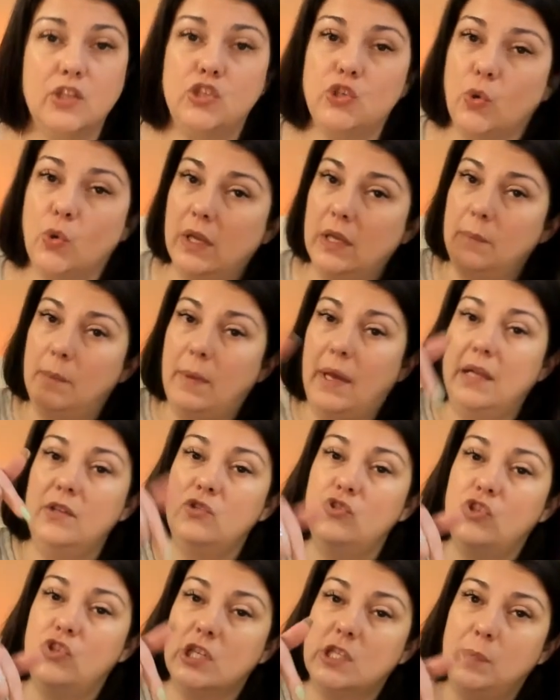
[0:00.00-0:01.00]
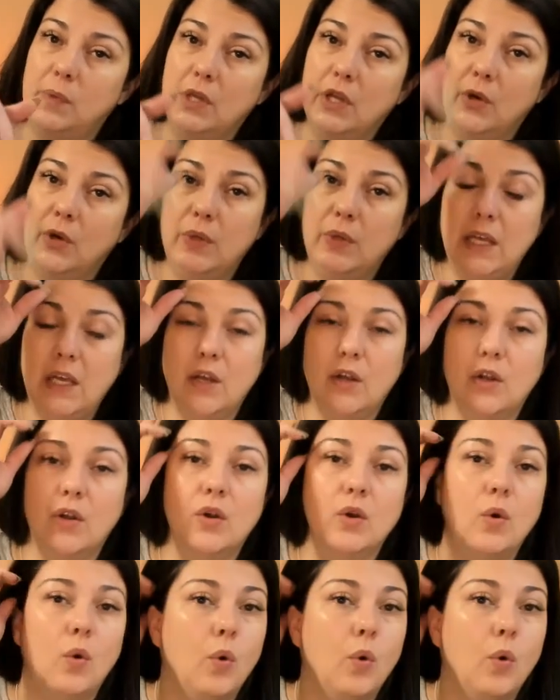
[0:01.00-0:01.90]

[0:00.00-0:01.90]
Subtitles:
join button just below here,